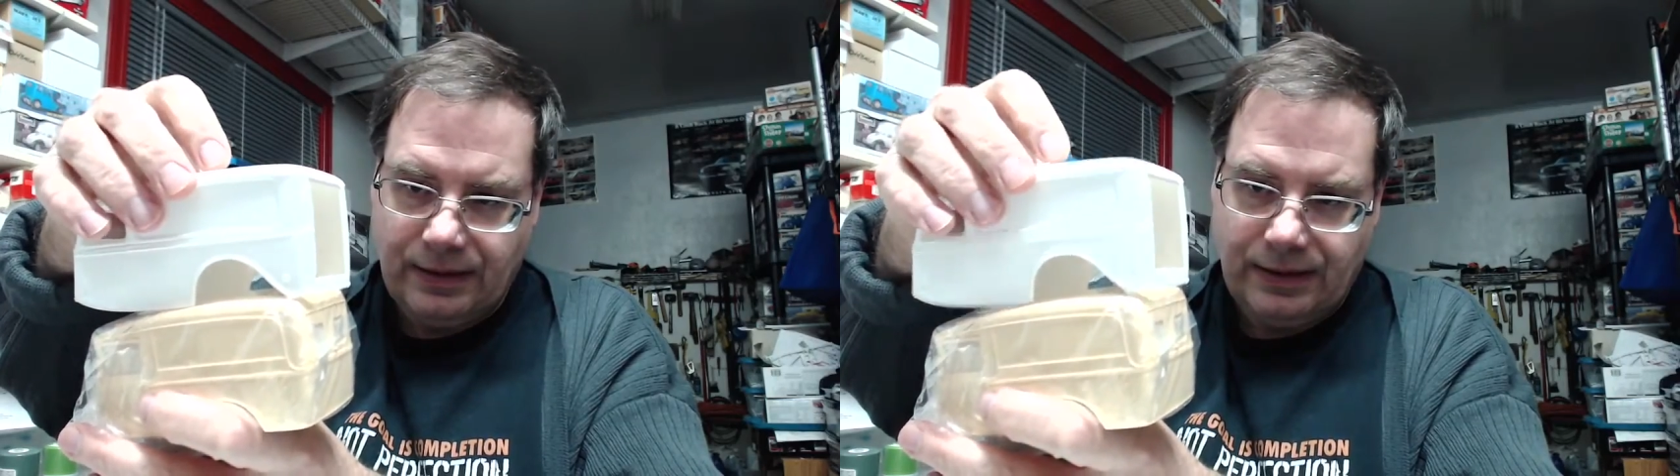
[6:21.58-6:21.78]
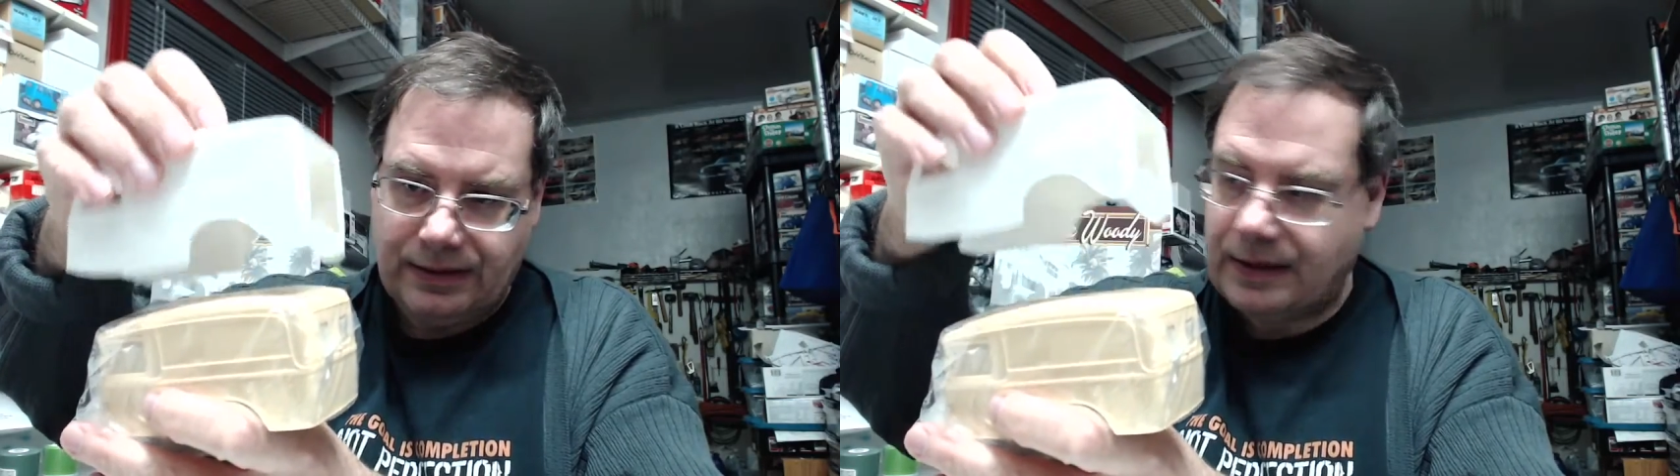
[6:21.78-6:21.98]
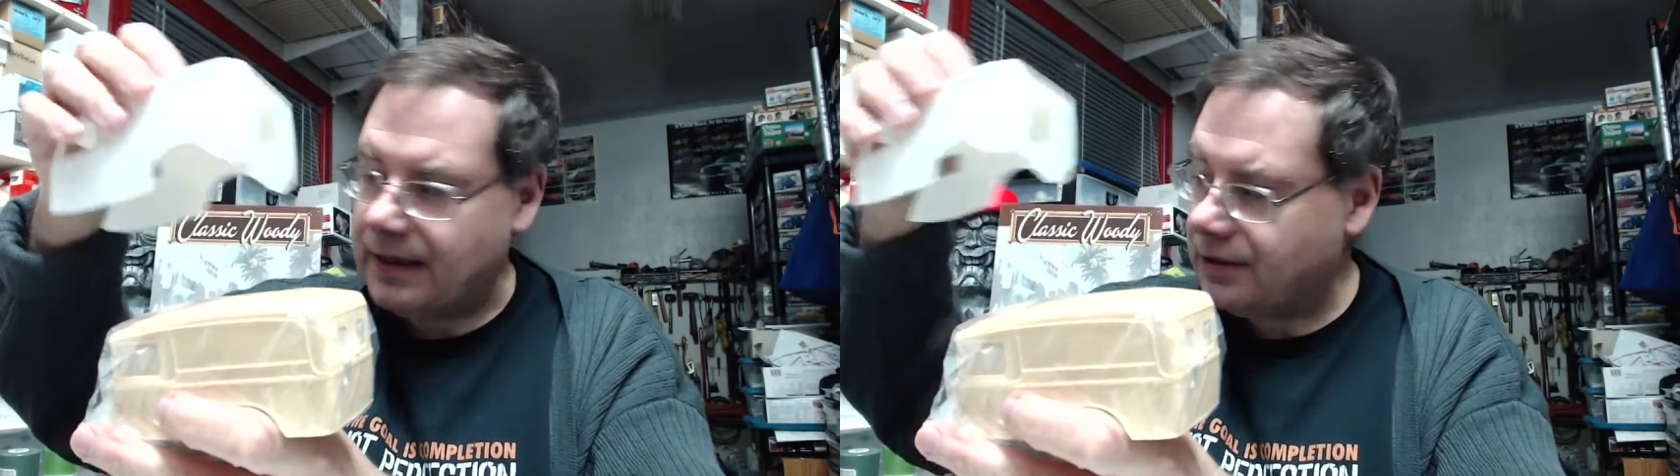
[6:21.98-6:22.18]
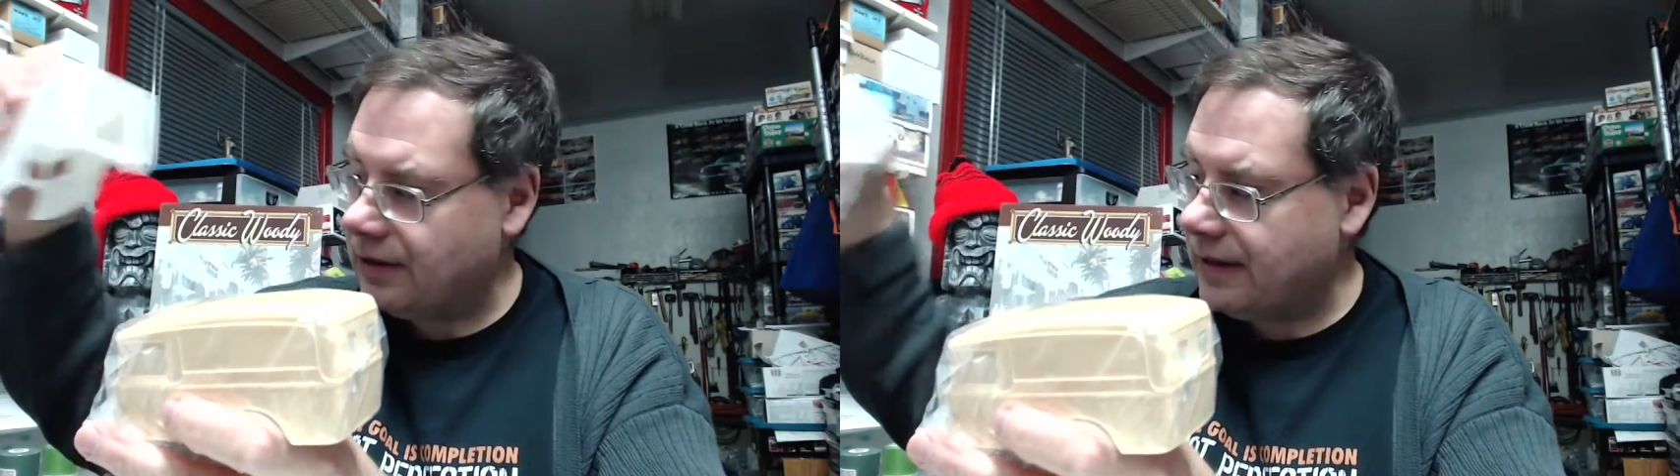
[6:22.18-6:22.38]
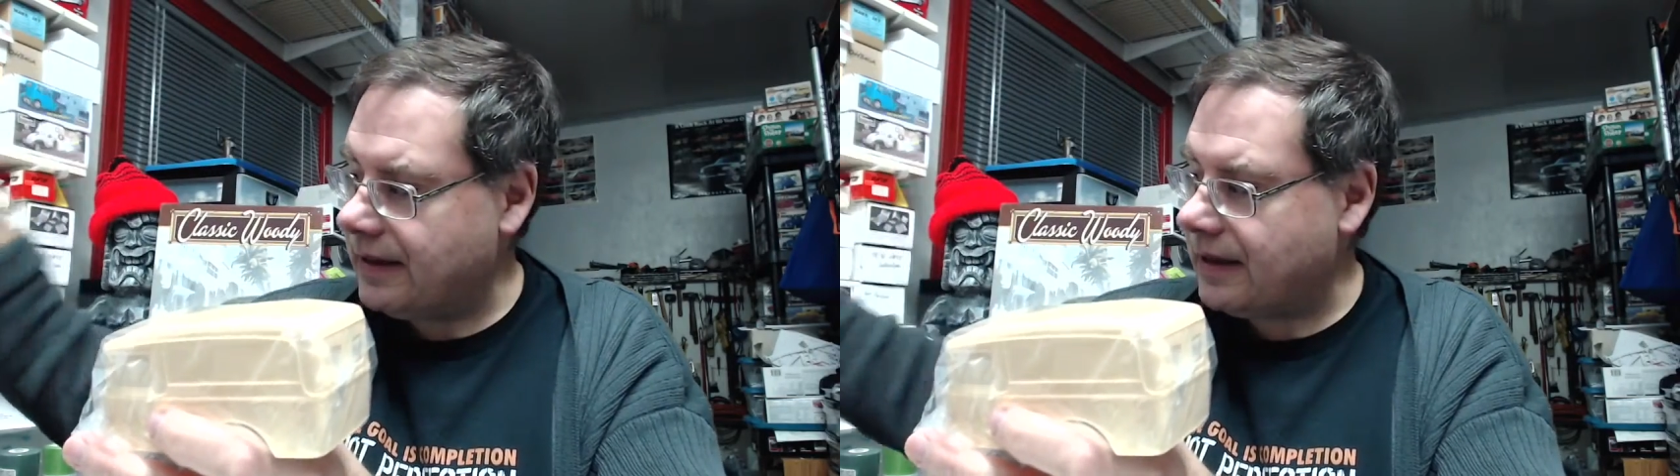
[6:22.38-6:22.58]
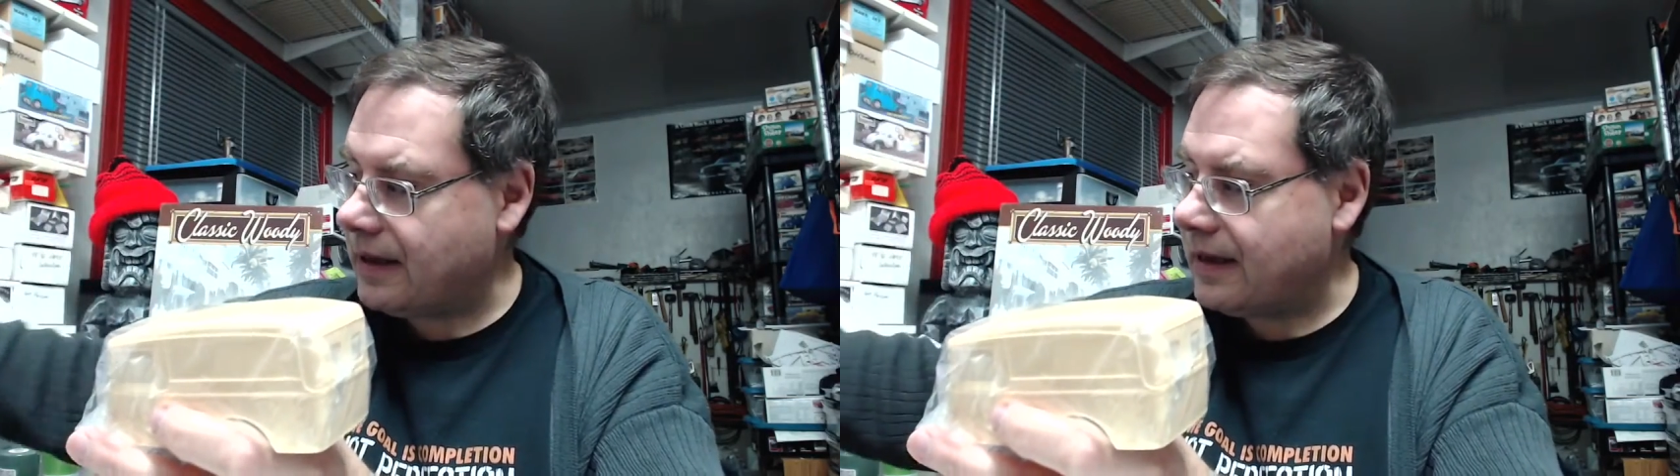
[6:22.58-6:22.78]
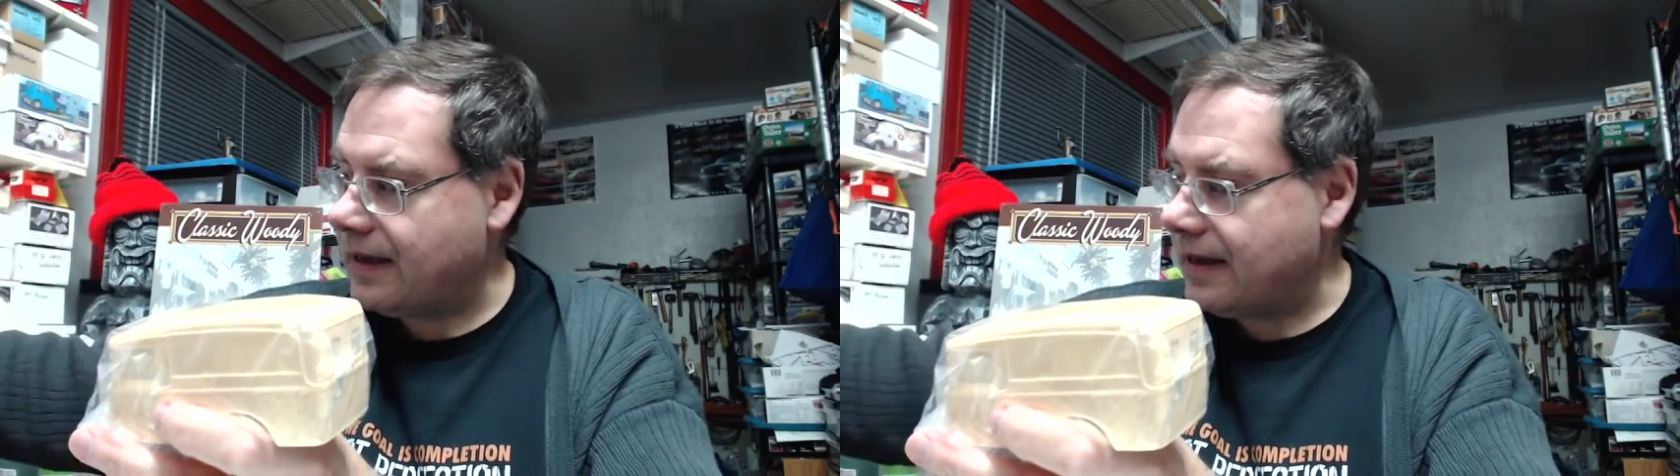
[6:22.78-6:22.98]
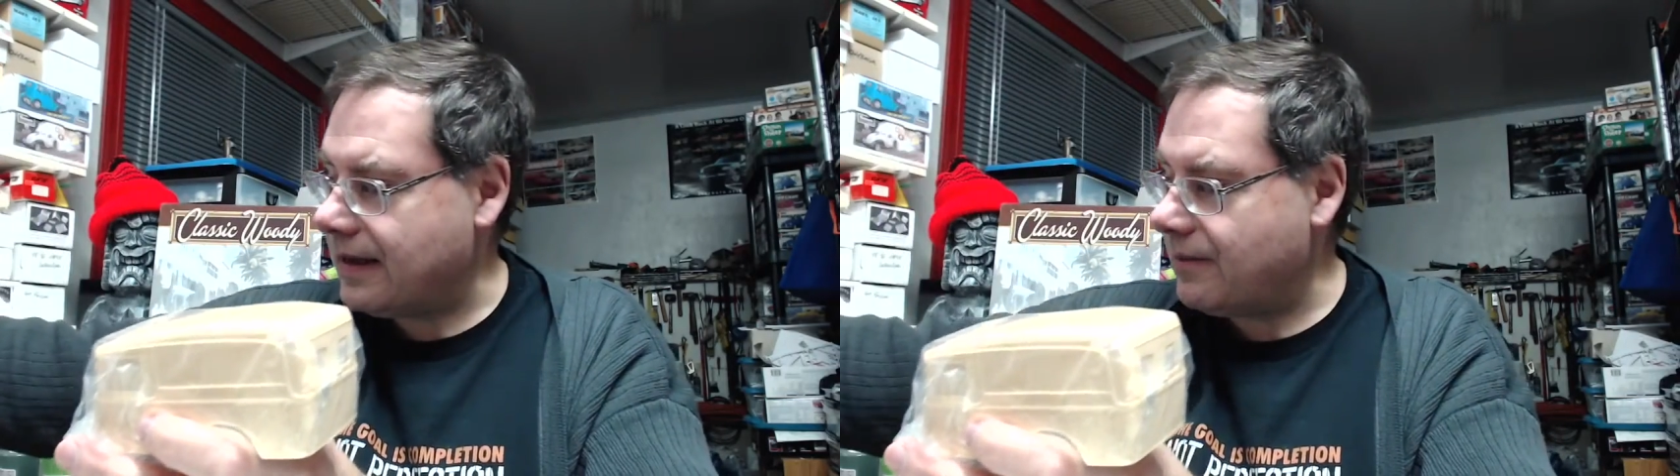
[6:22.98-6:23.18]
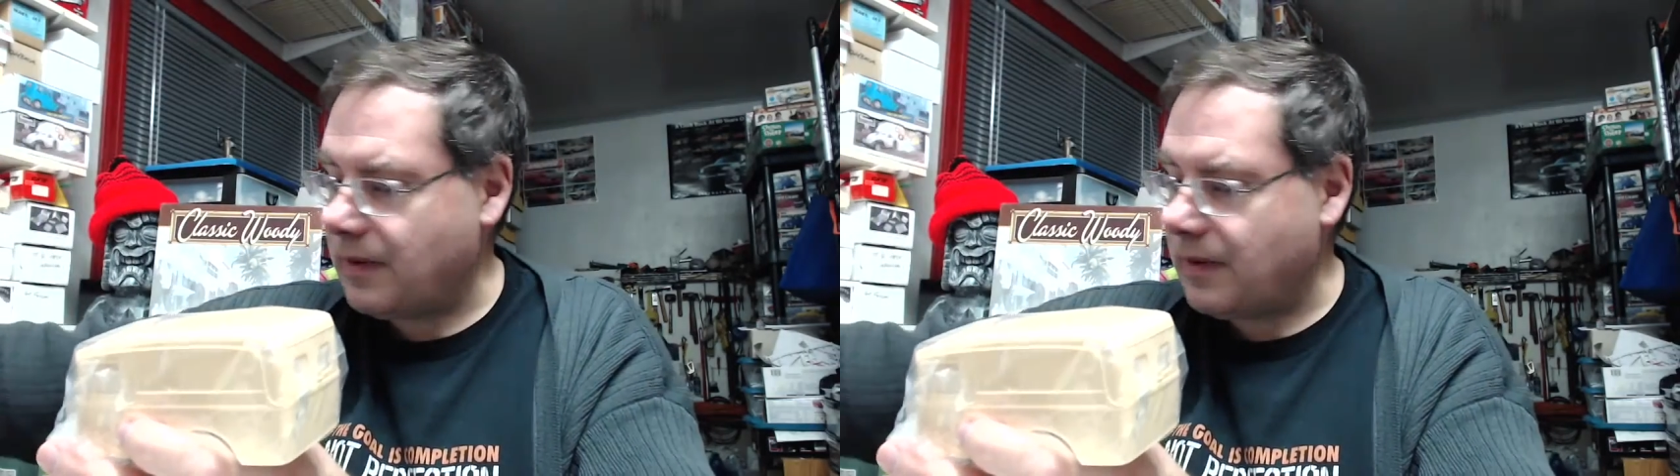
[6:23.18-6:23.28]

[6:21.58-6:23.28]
It's actually a